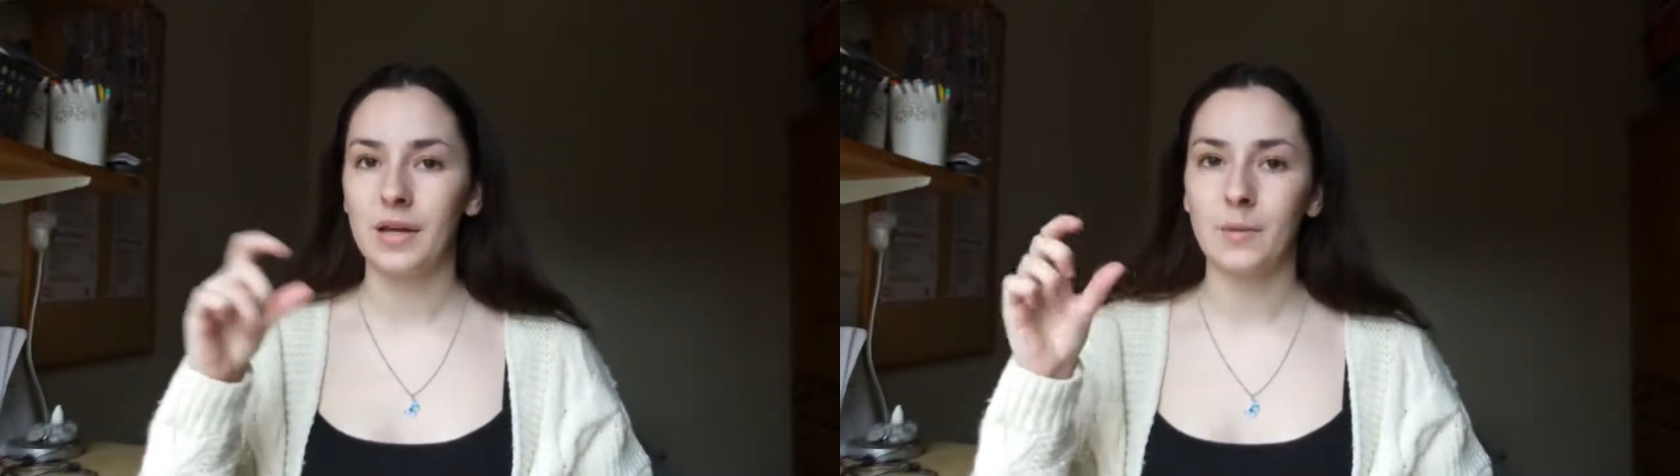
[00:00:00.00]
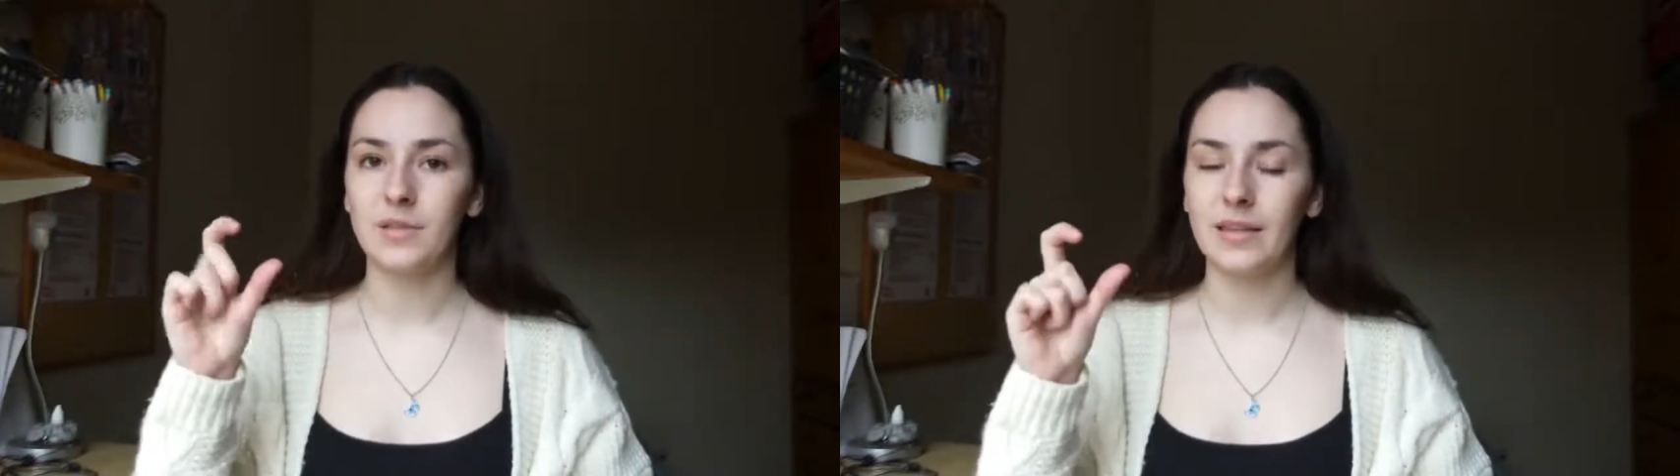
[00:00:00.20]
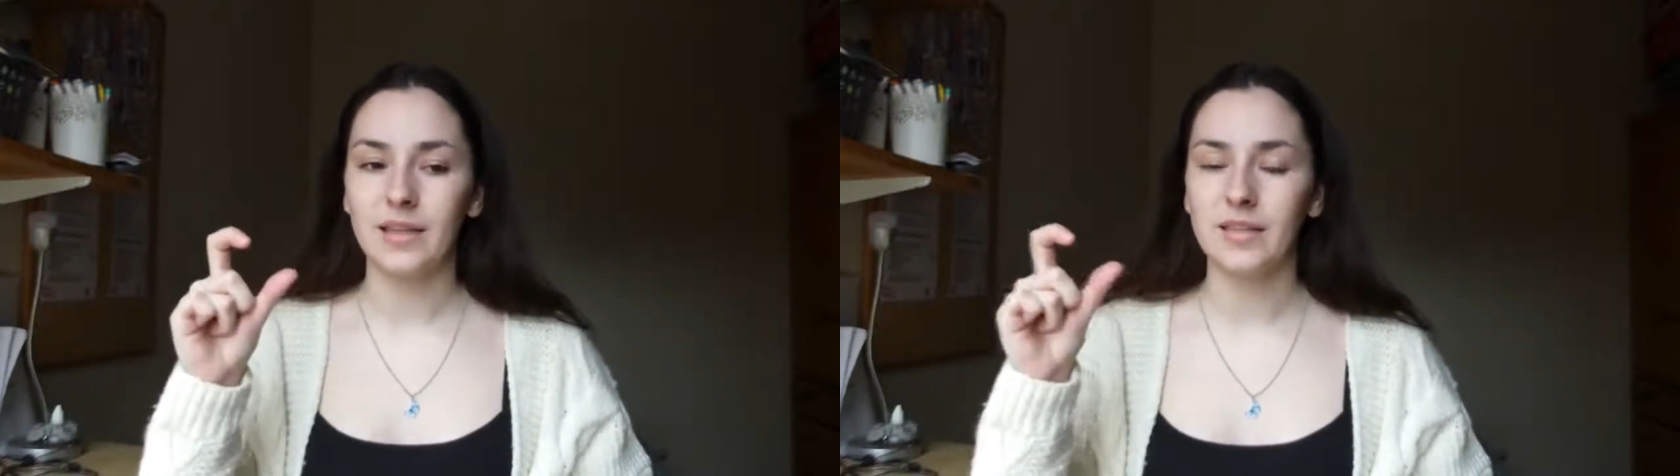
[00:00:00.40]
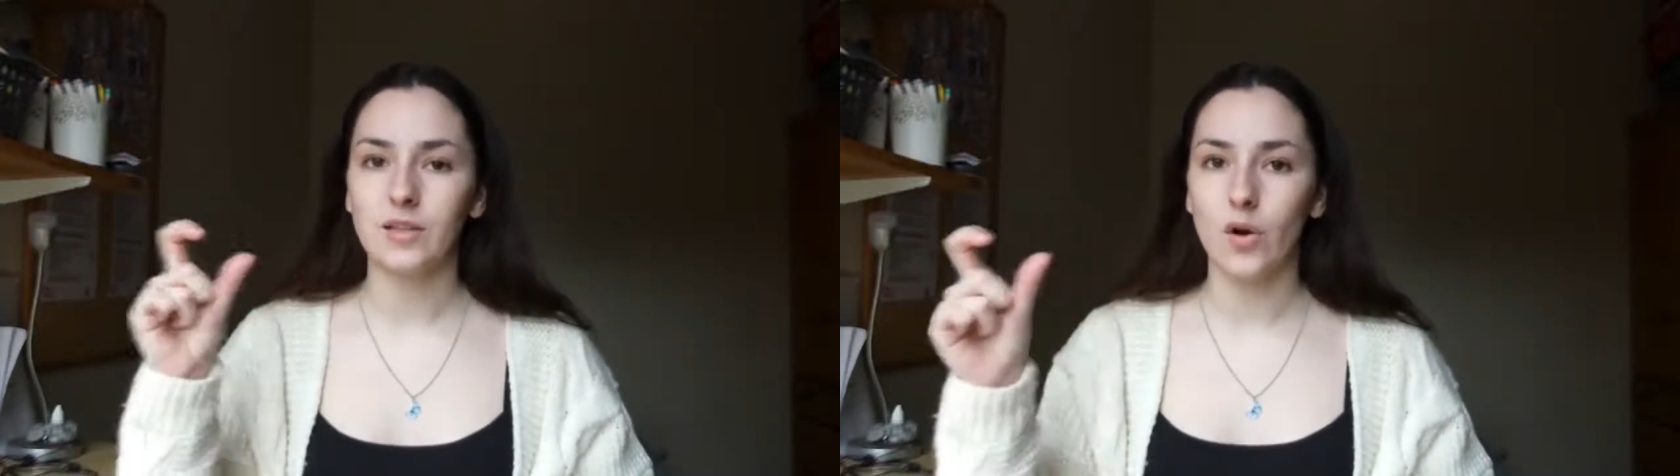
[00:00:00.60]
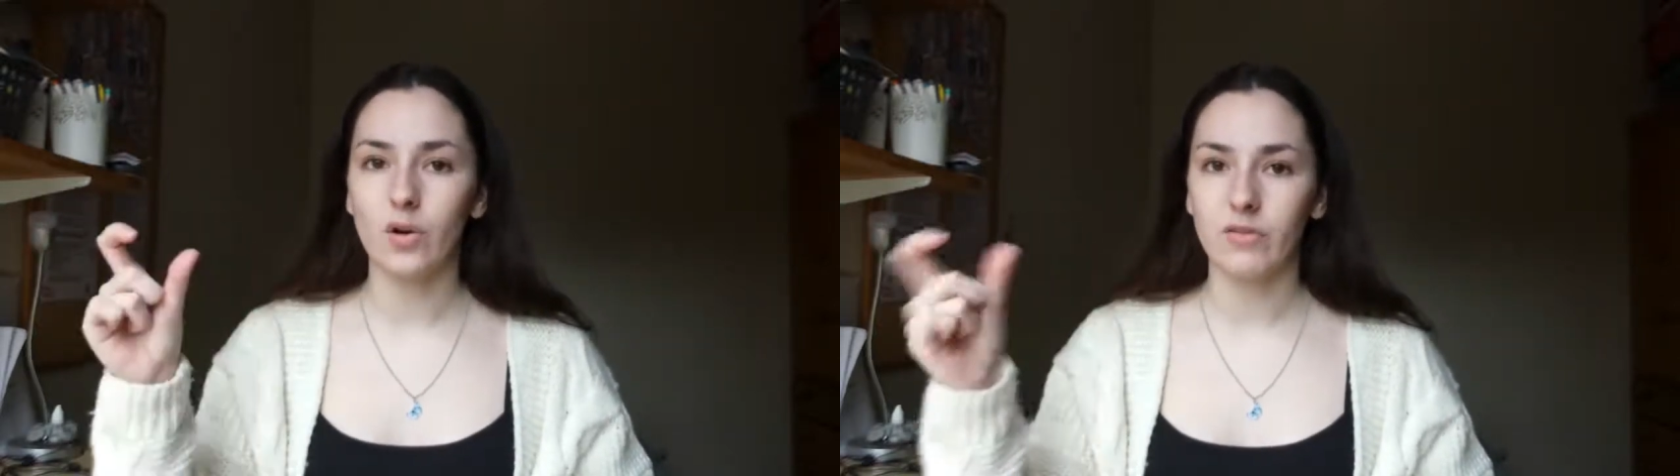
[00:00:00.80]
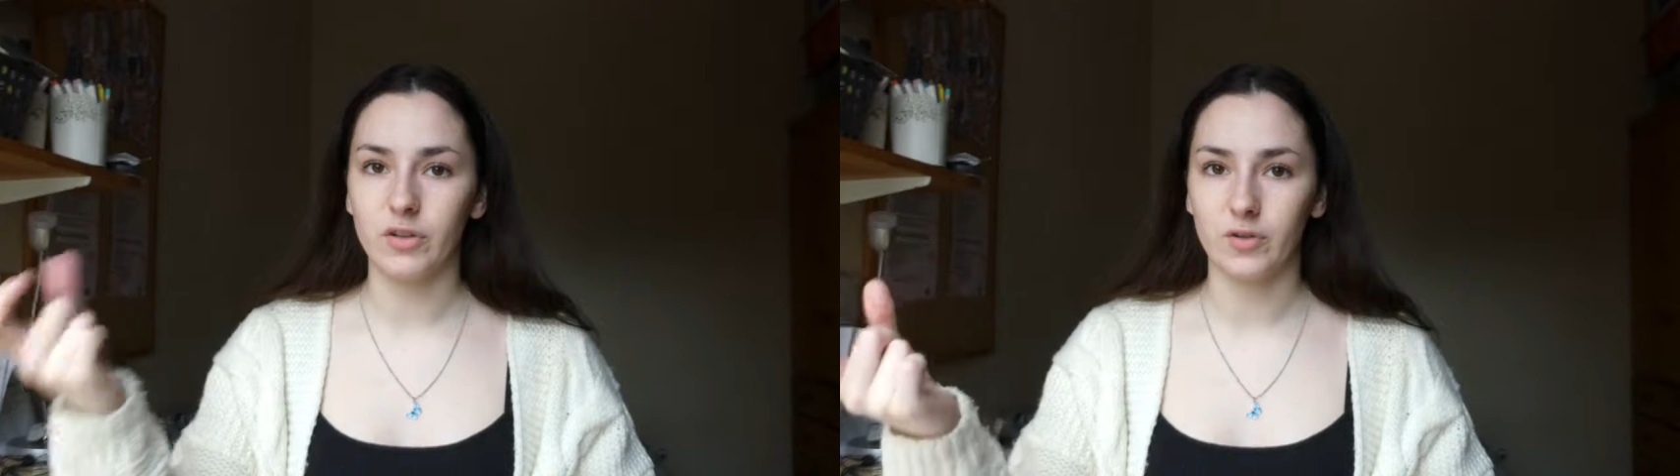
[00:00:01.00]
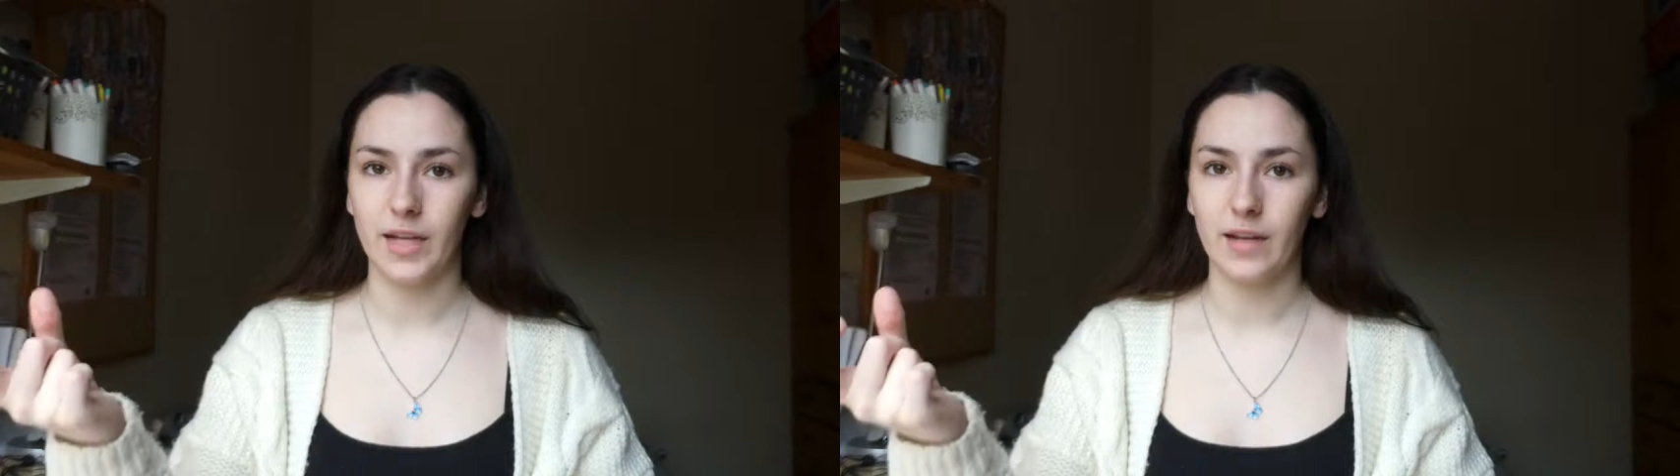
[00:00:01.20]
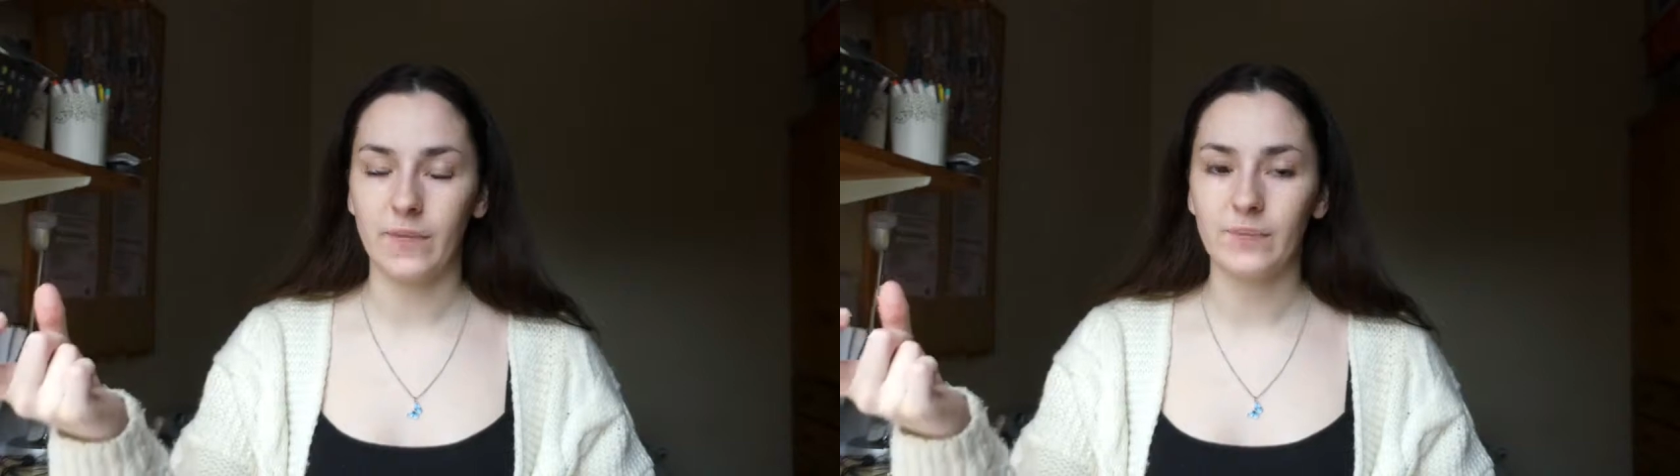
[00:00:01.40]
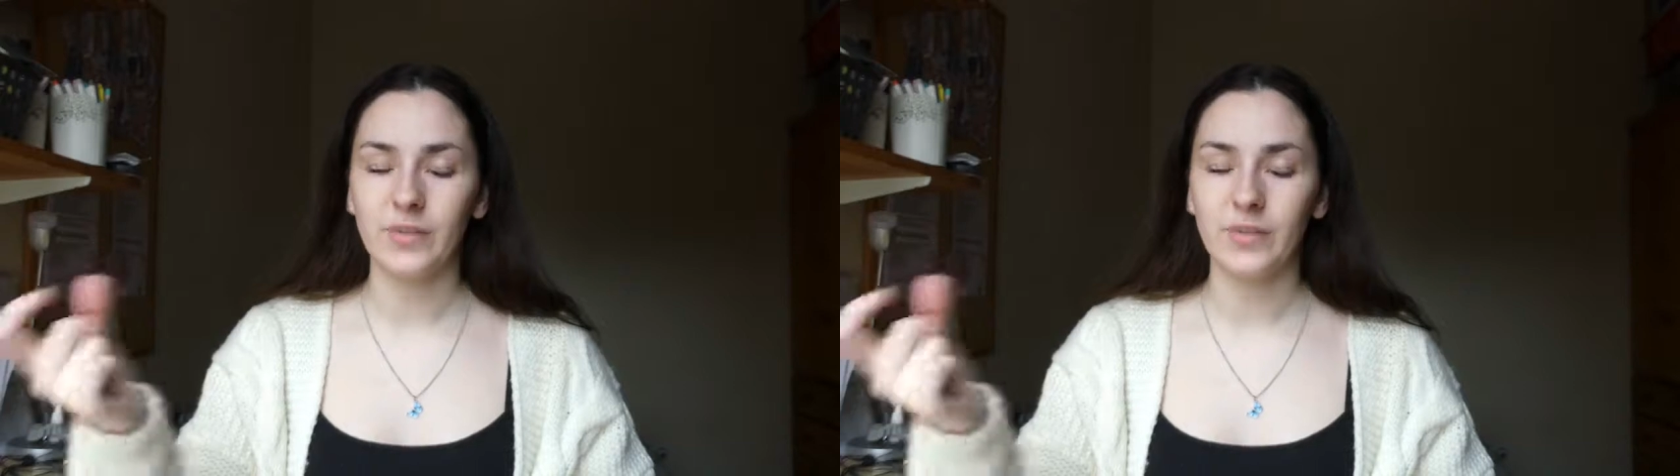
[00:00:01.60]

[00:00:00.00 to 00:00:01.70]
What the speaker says: it was like, this is a conifer tree.